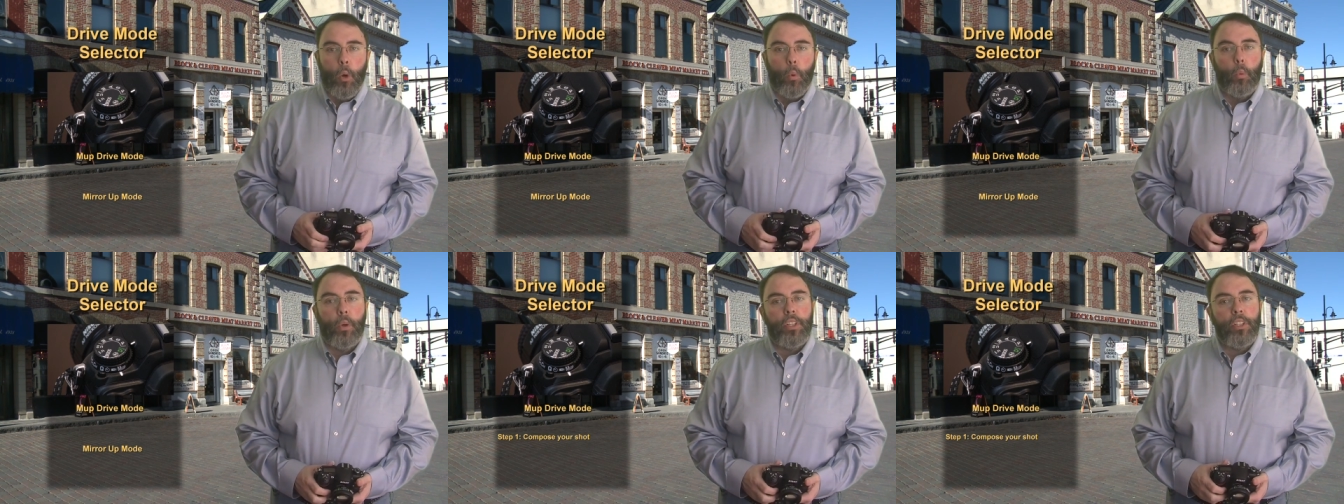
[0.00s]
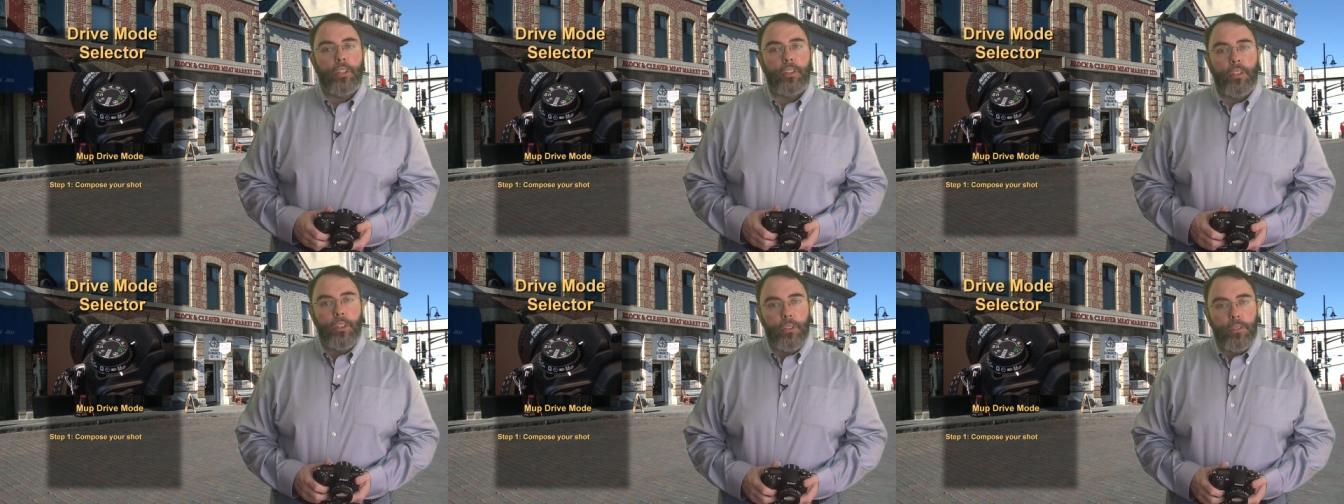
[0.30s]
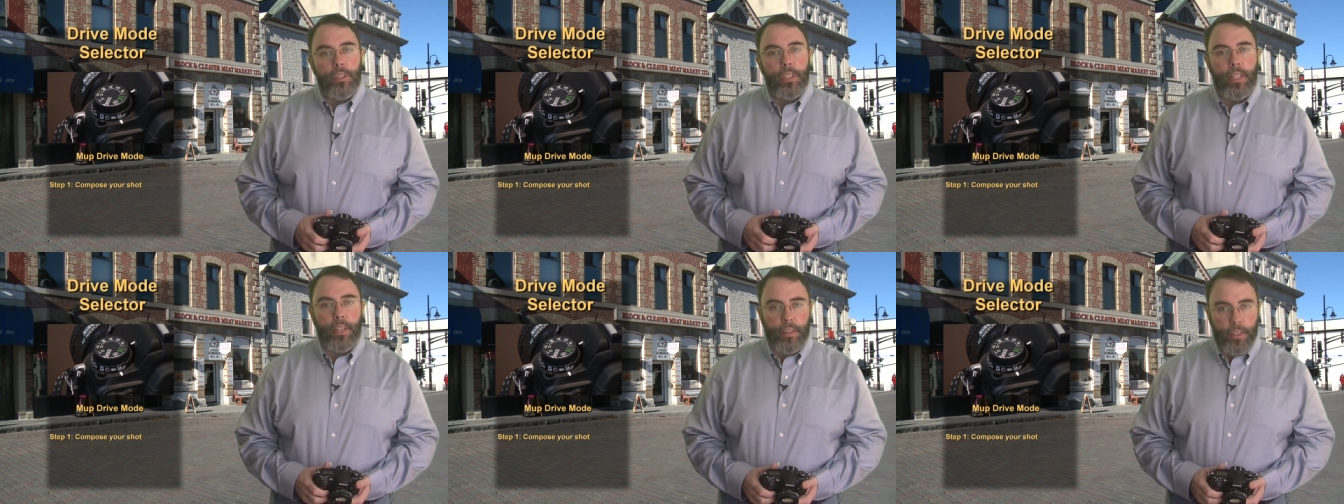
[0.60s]
When you're
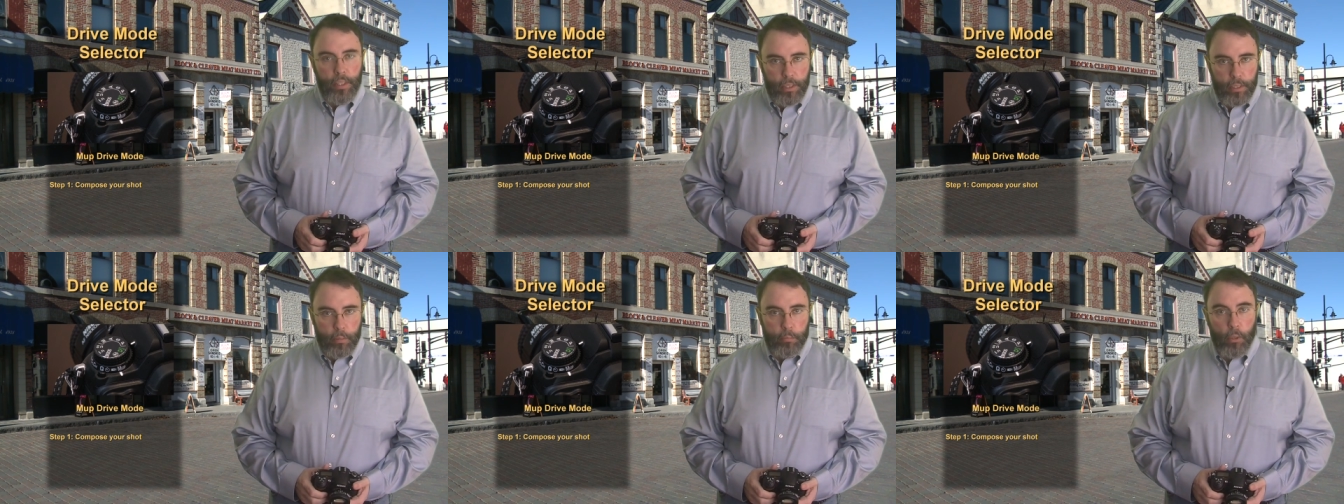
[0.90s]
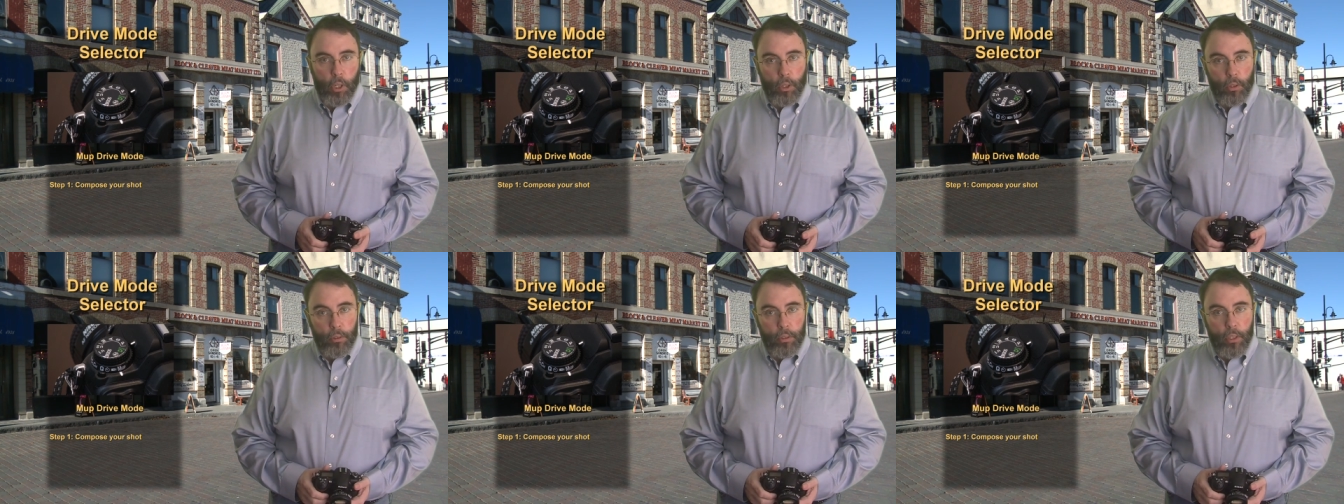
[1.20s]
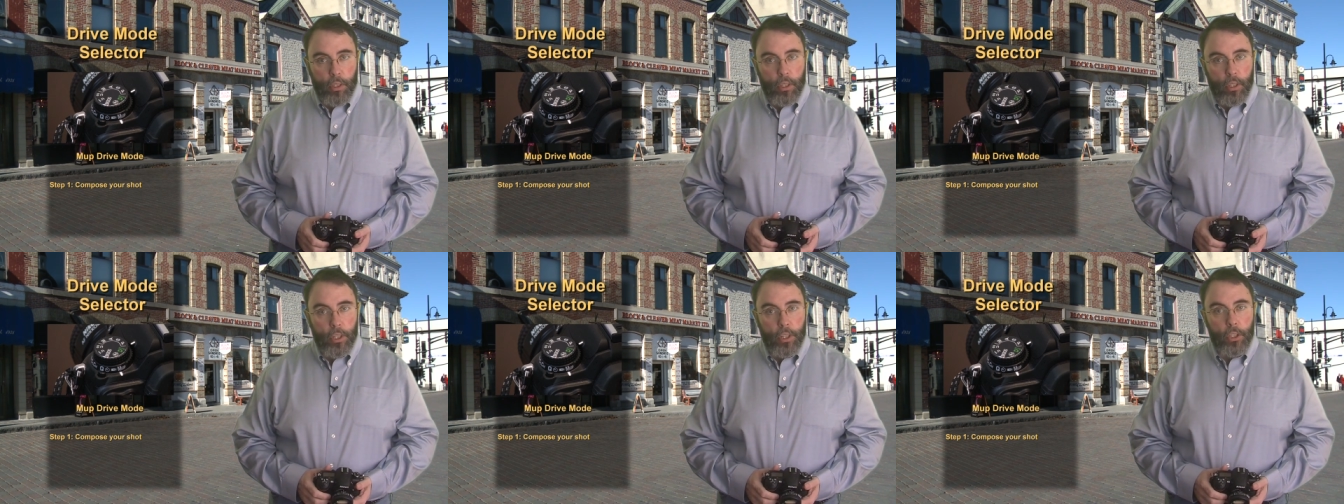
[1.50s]
using this mode,
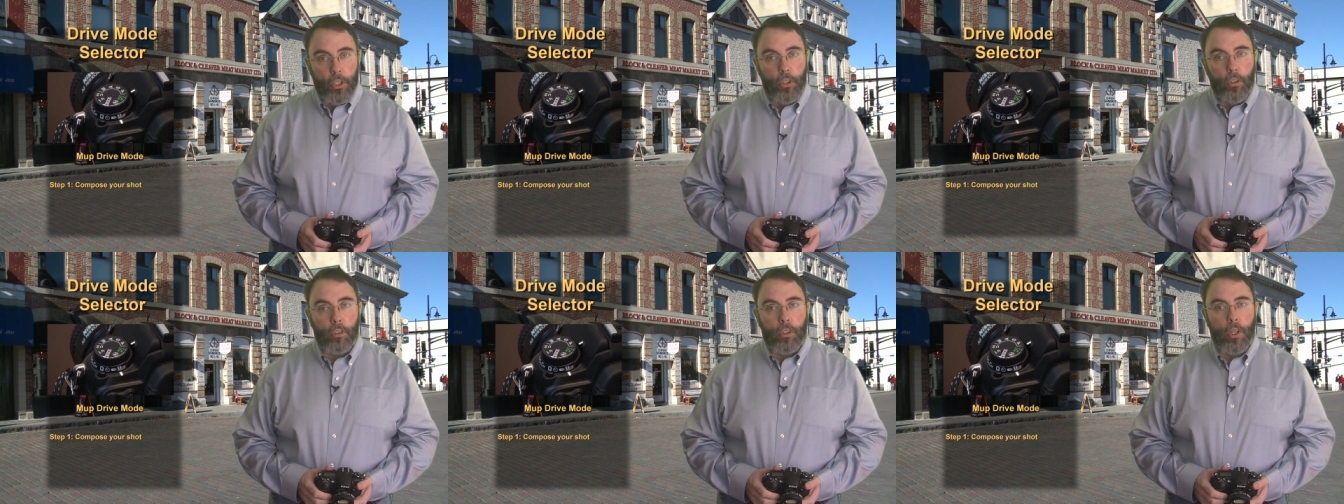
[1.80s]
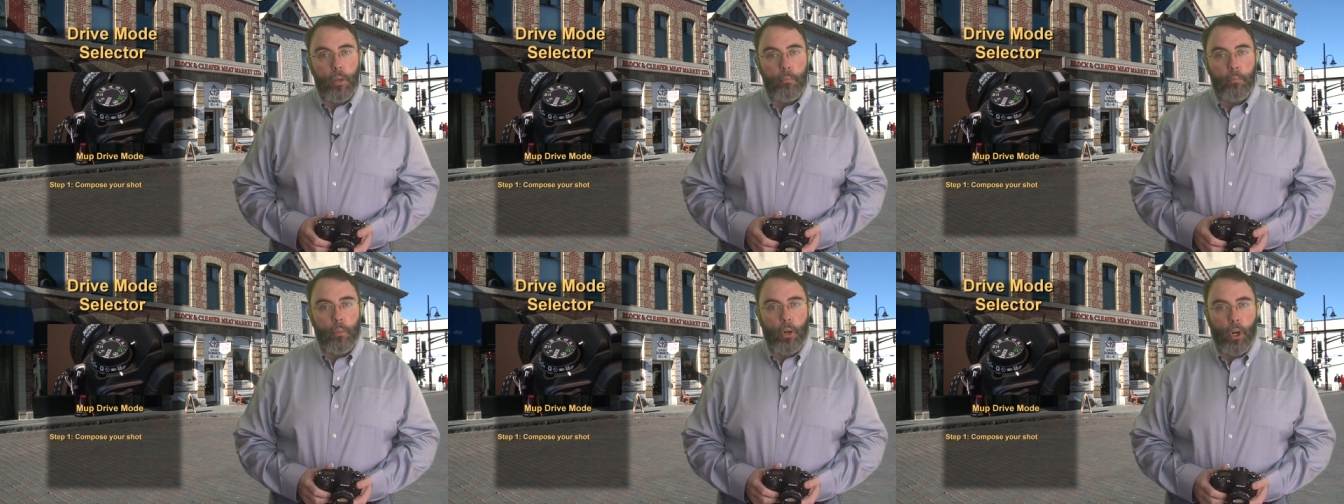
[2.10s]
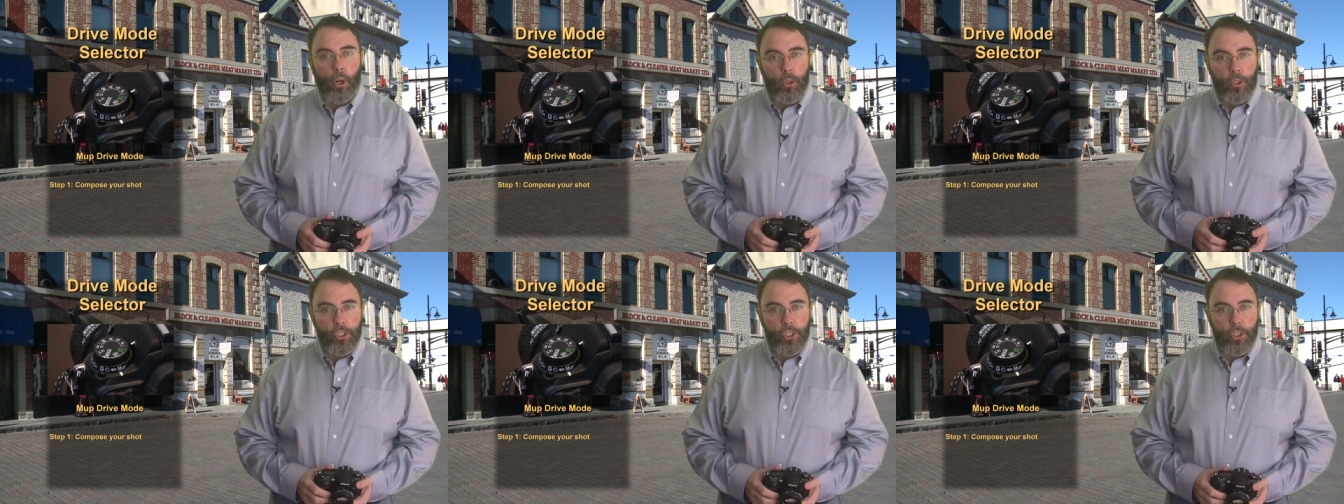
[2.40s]
you'll
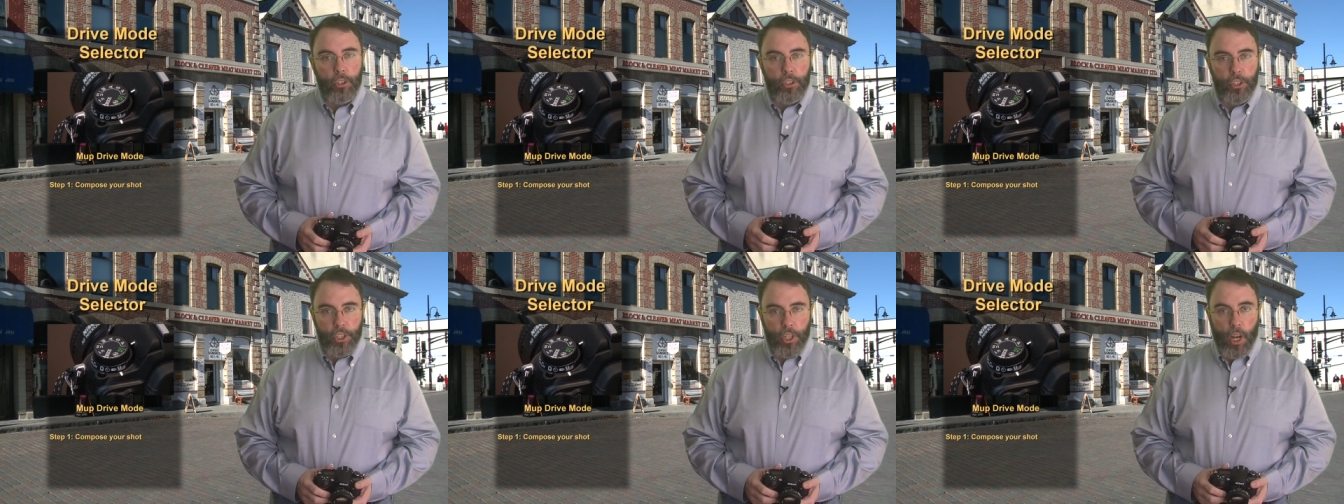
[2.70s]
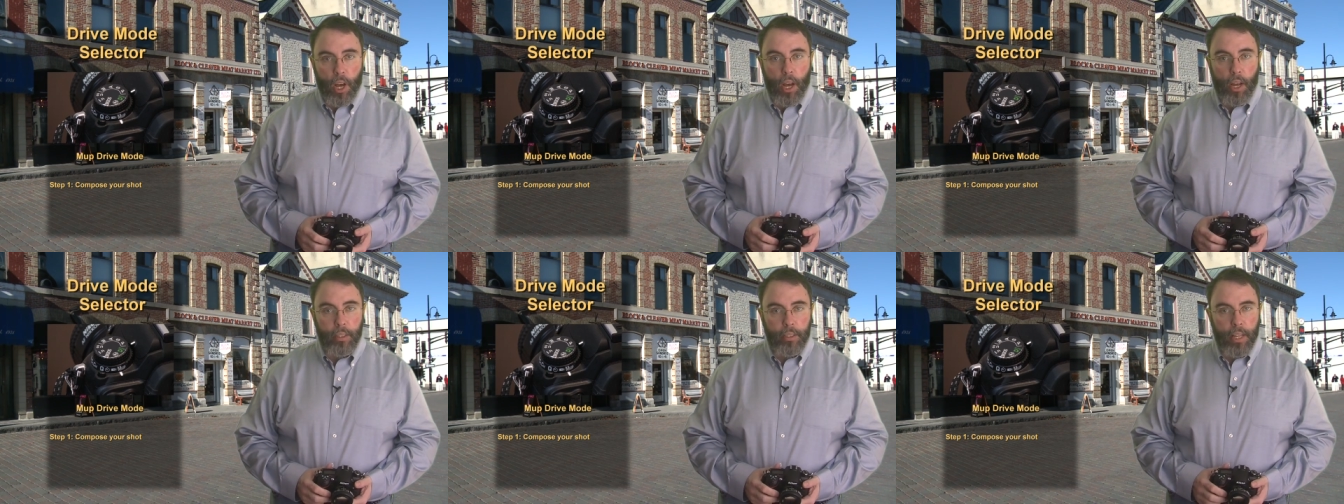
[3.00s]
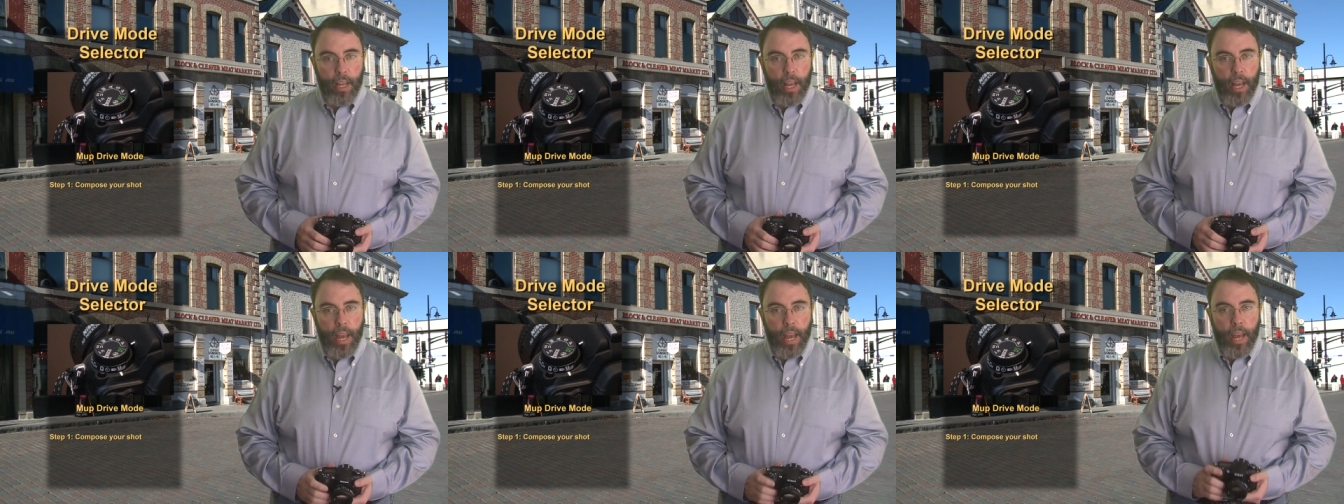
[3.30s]
compose your shot
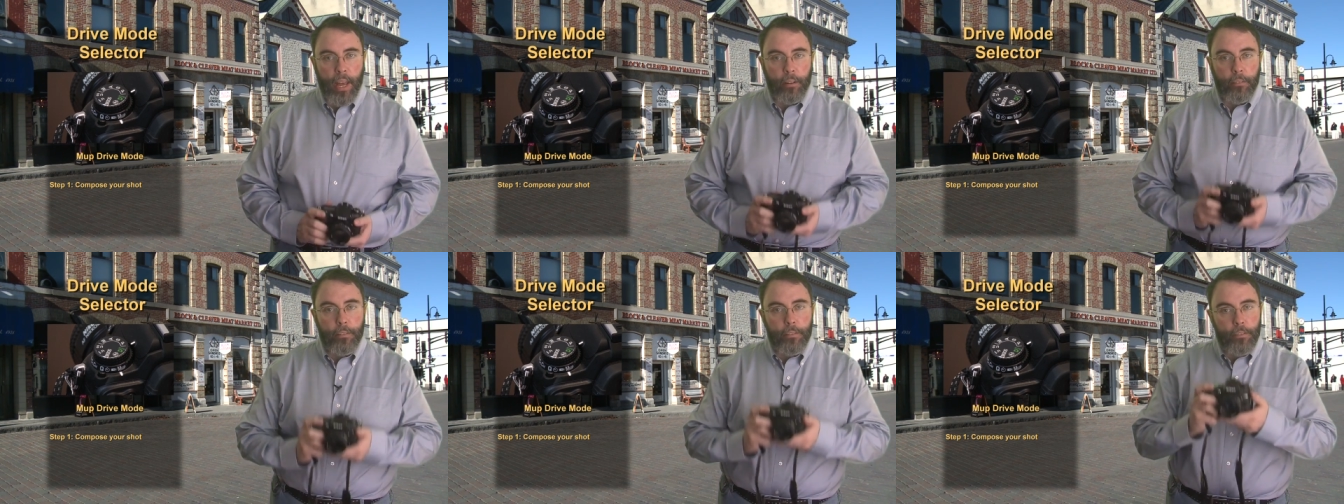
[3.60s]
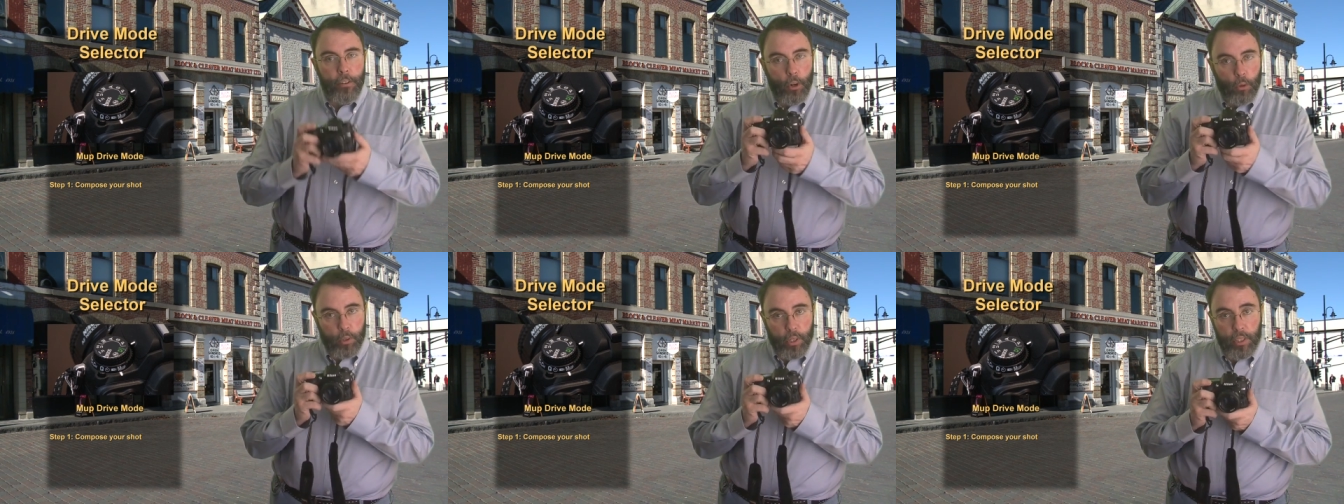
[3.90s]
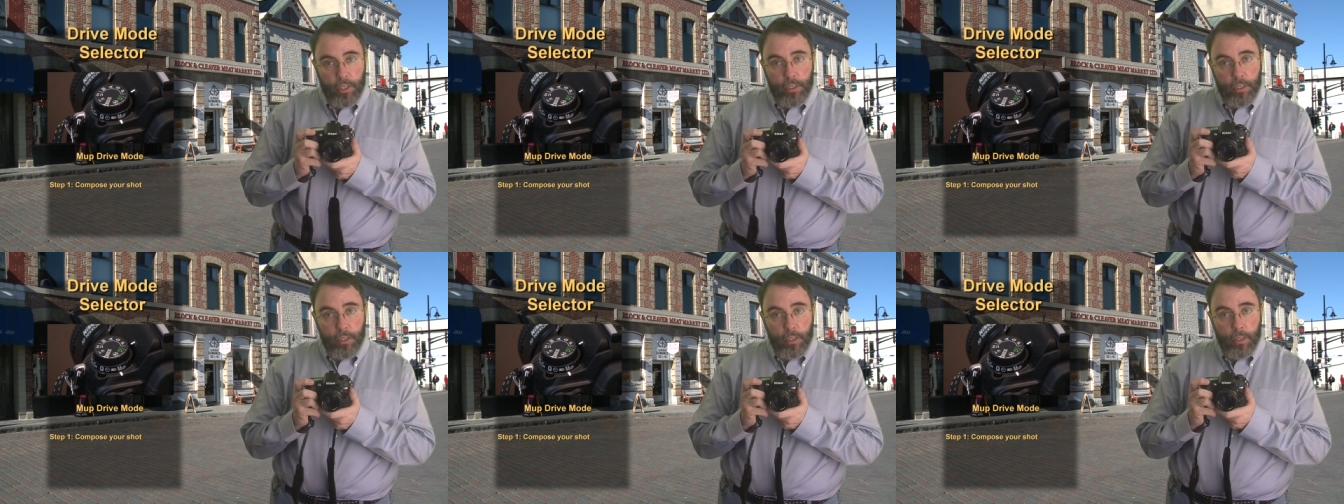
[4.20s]
and
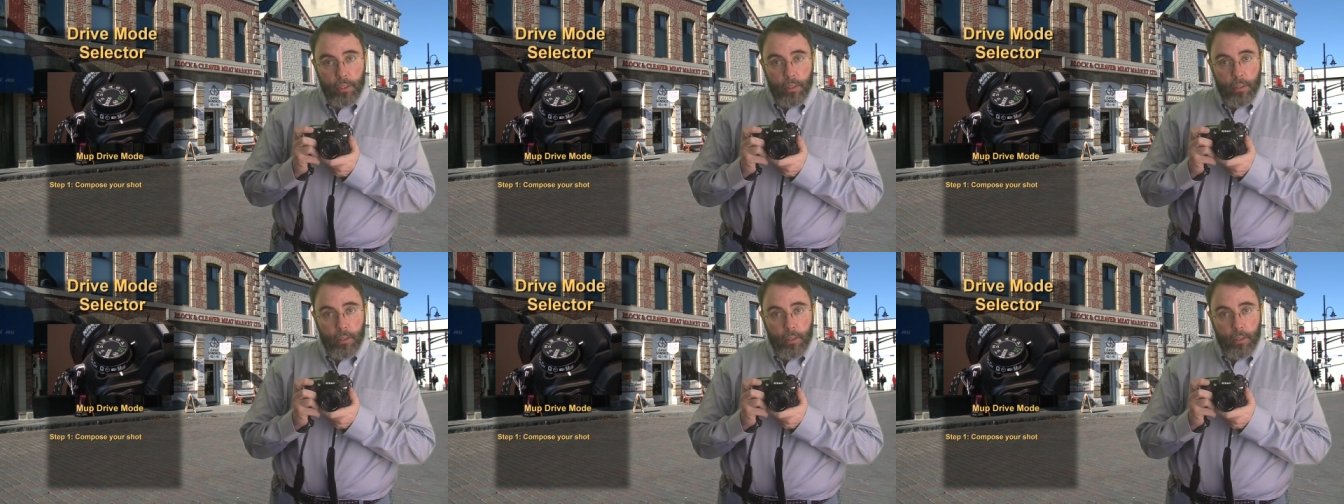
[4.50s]
focus.